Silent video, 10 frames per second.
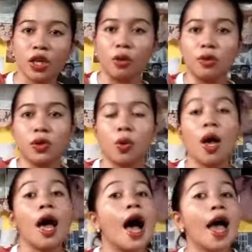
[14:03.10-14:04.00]
anino.
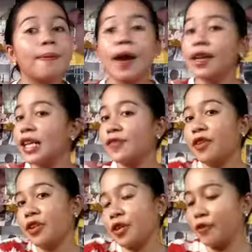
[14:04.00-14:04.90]
So, I buy
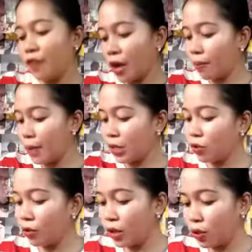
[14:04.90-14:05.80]
this for 35
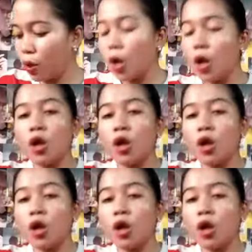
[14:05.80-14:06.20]
pesos only. So,